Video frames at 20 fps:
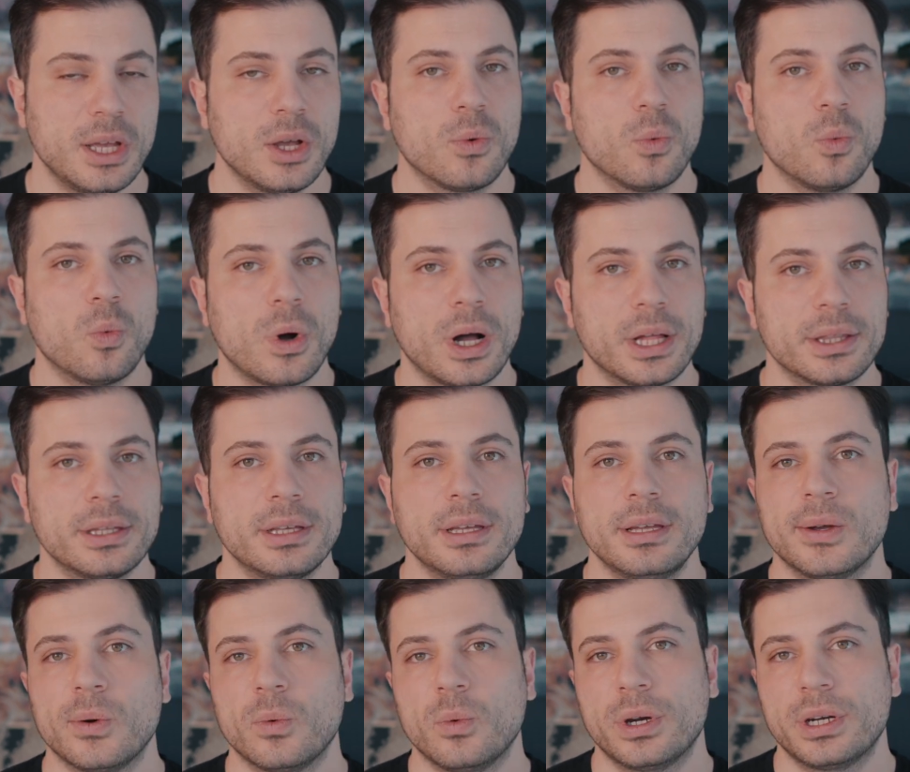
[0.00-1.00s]
One,
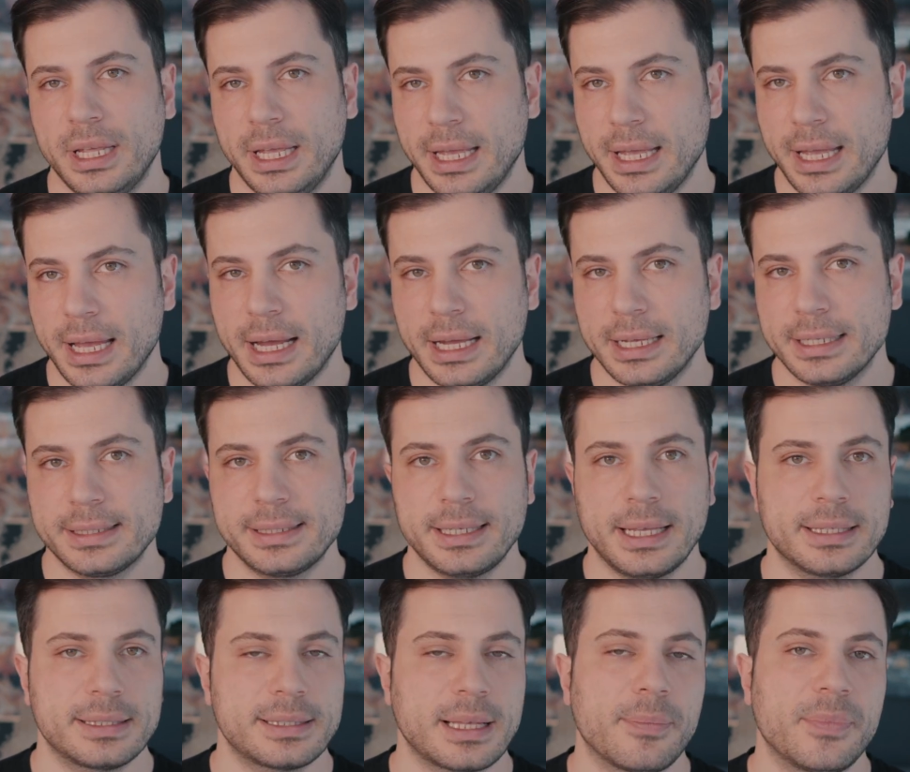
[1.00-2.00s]
where AI
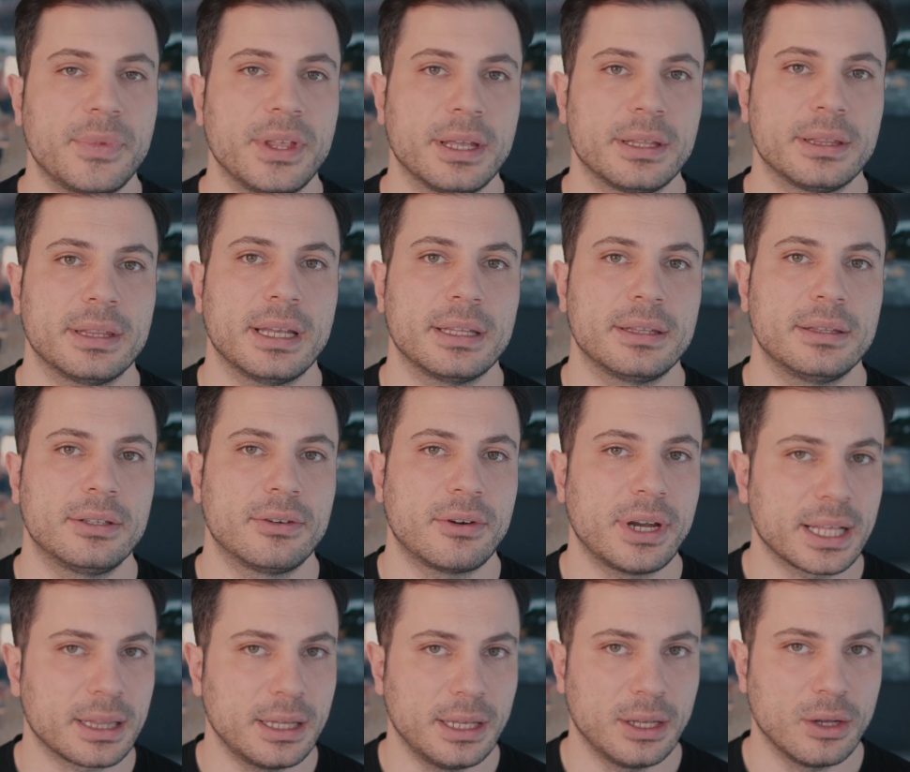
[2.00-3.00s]
says something that
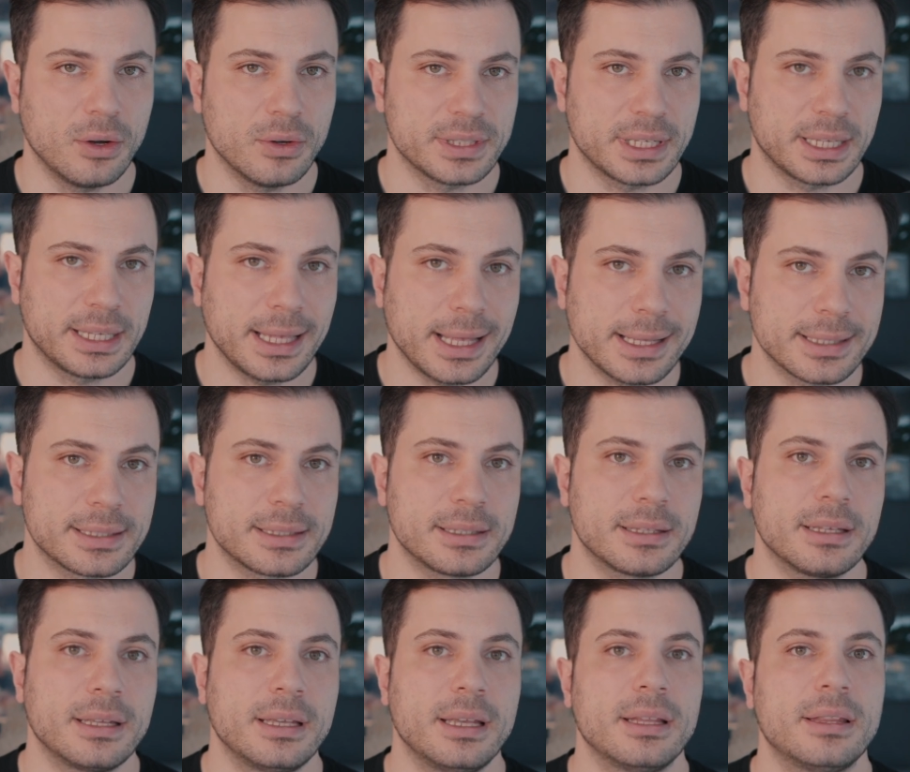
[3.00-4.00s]
directly goes against
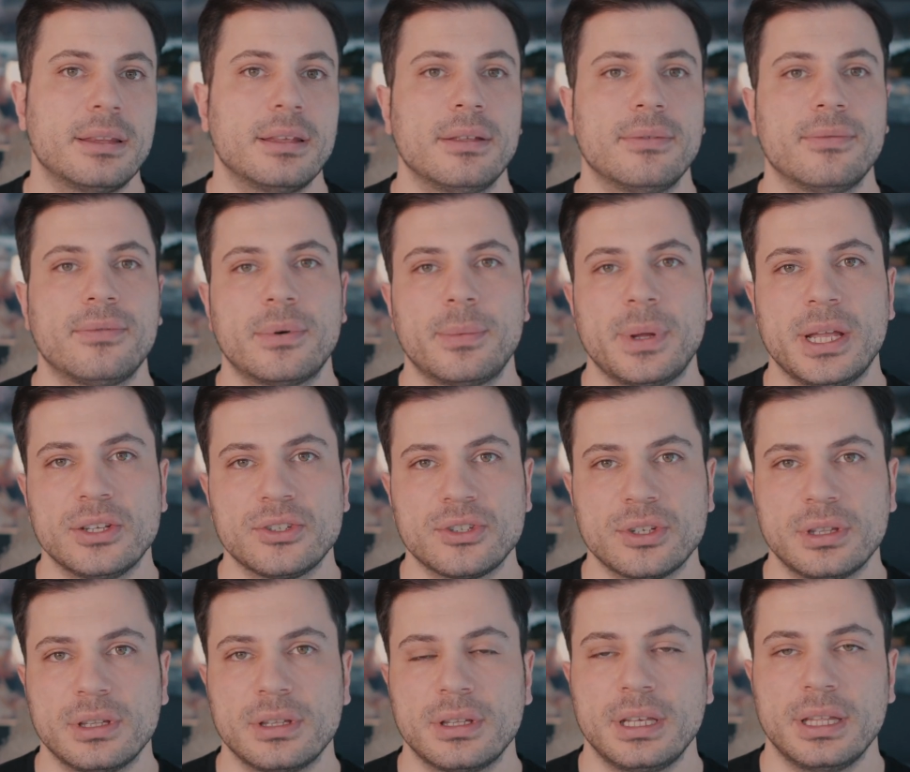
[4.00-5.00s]
the
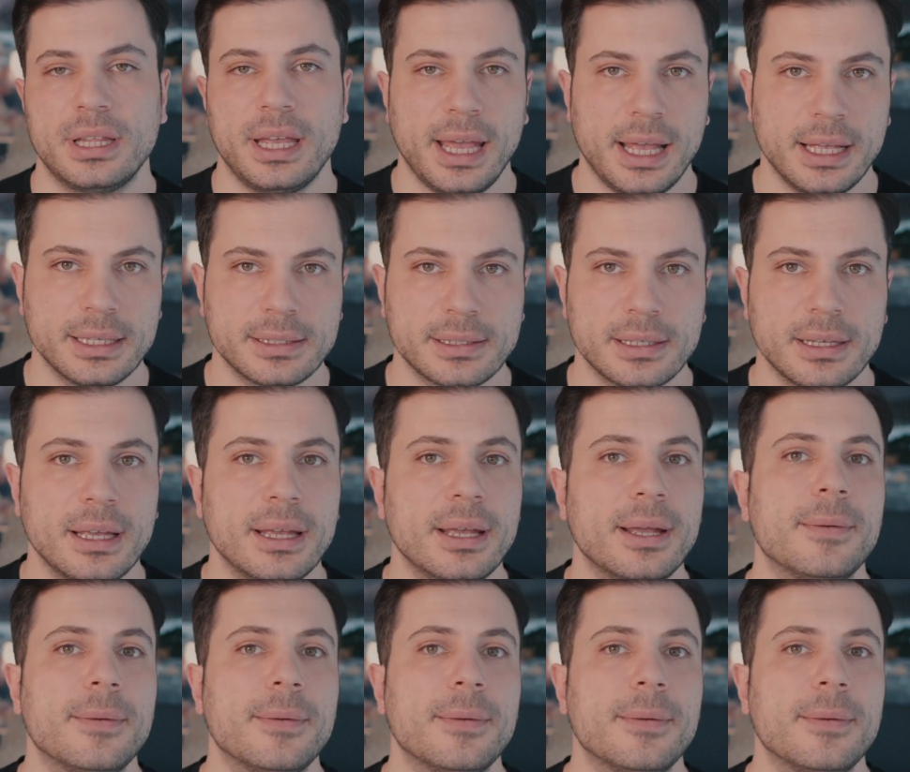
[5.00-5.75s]
information it has.